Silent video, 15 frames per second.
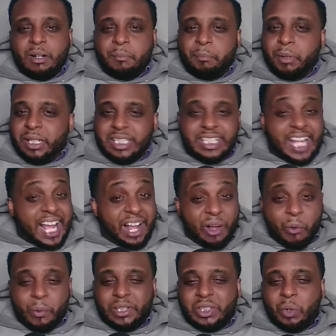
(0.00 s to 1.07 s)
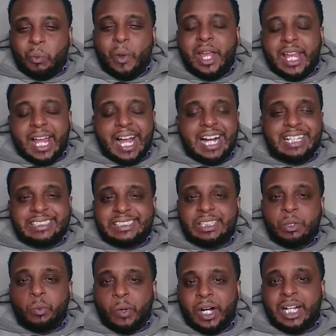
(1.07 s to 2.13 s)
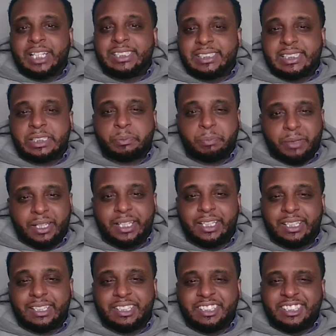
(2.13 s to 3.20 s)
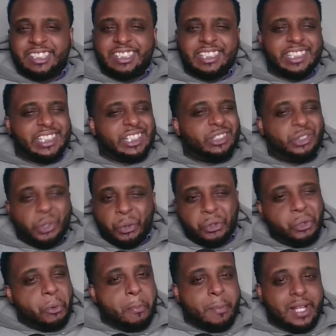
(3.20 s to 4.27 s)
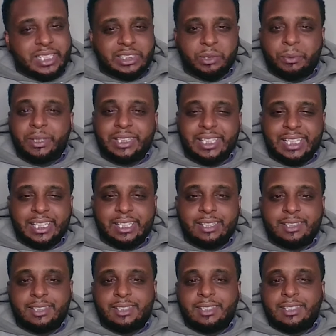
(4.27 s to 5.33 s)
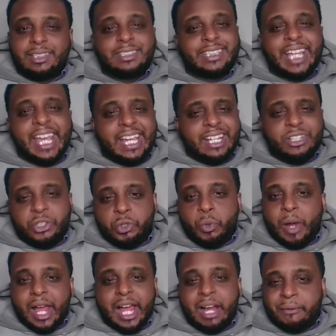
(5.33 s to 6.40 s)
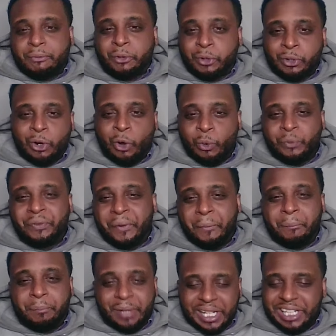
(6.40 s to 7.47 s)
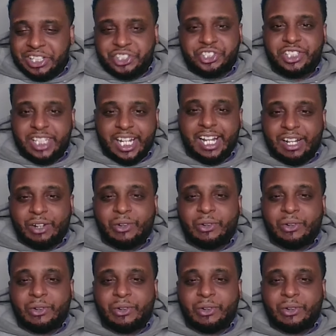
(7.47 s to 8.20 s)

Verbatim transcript: But now, with the way Ashlyn Watkins is playing, do you mess with that? Can you have her on the bench now?